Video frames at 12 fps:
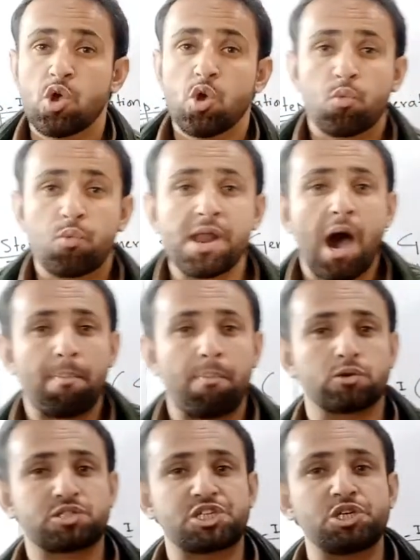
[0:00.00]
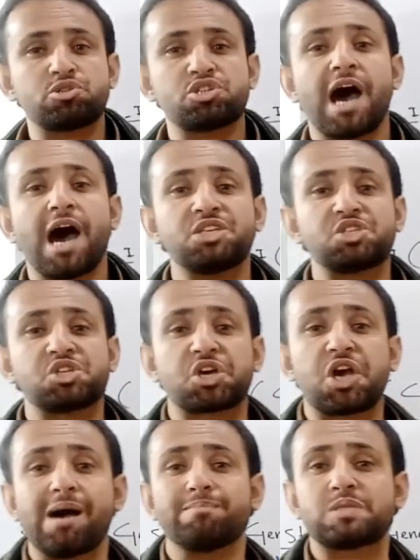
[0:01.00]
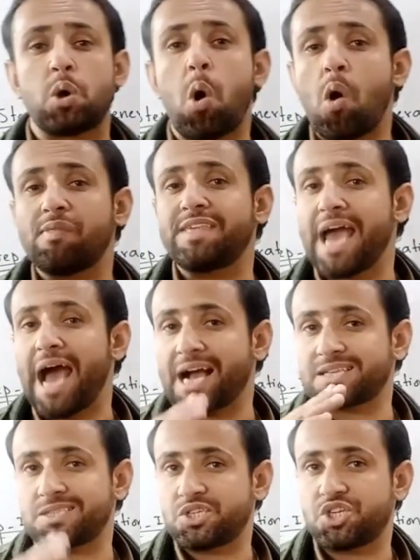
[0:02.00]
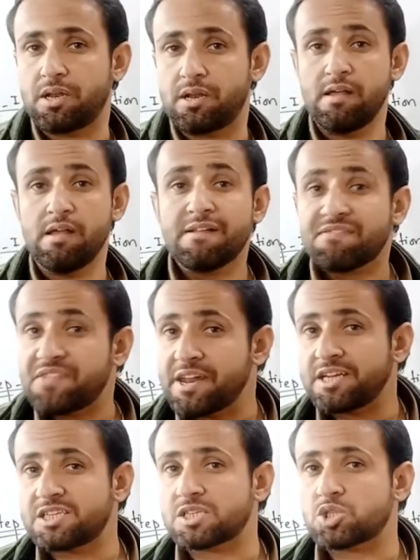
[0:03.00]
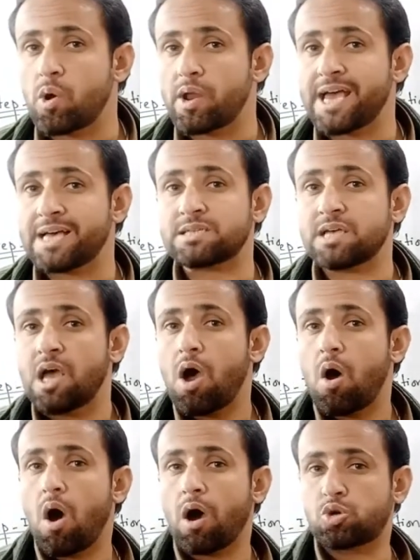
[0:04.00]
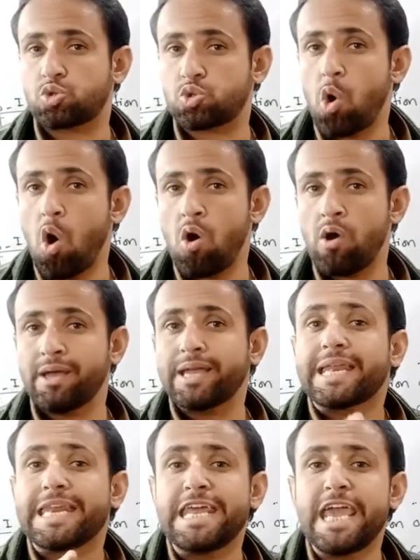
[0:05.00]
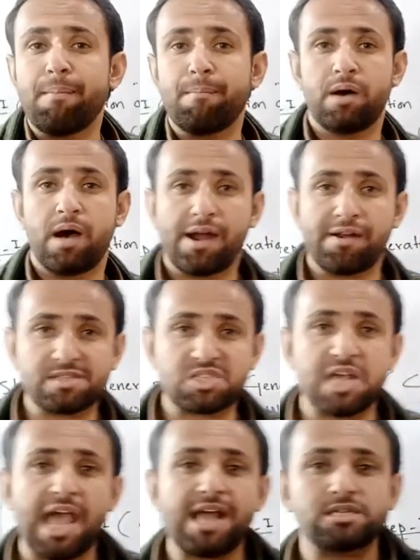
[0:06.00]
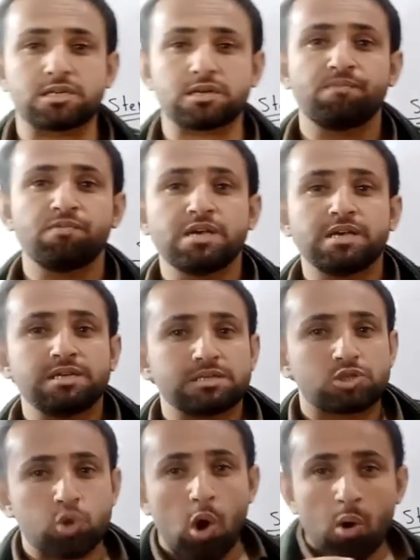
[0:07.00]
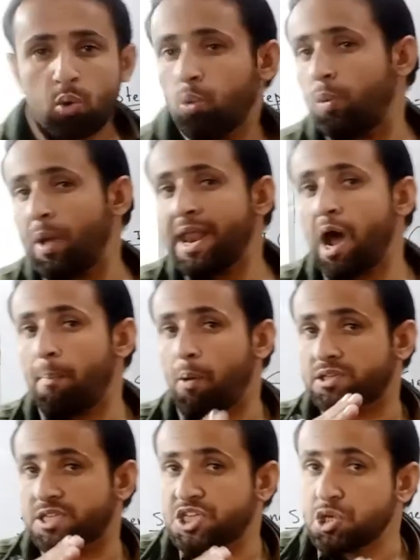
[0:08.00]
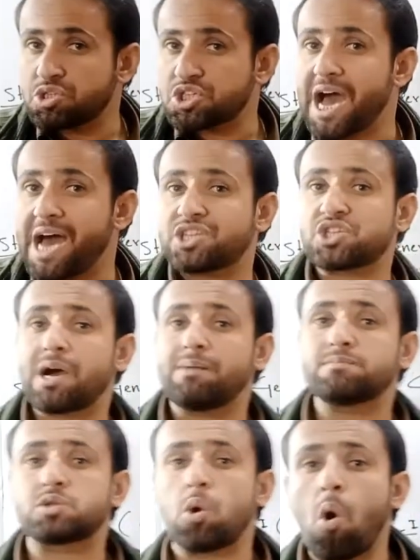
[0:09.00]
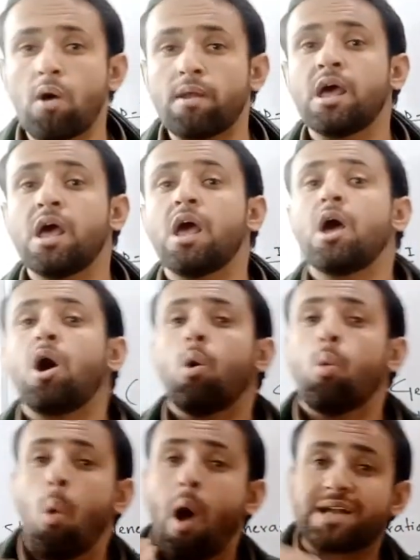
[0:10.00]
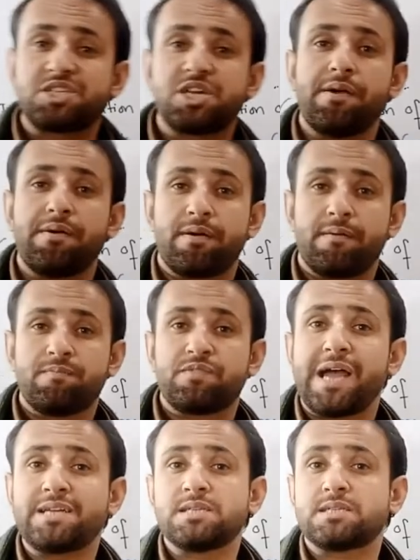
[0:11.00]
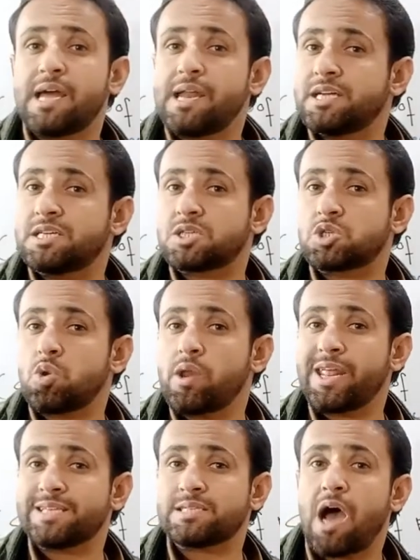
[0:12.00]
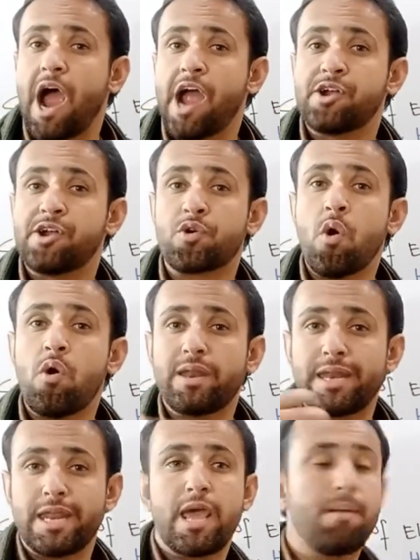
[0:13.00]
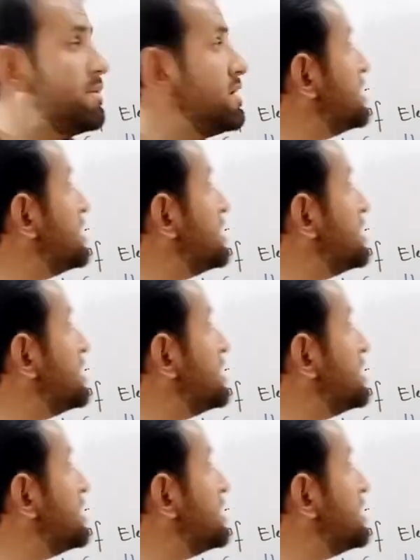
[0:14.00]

When a positive charge comes on the oxygen, then it is known as oxonium. Understand? So when a positive charge comes on water, that is, then it is known as hydronium.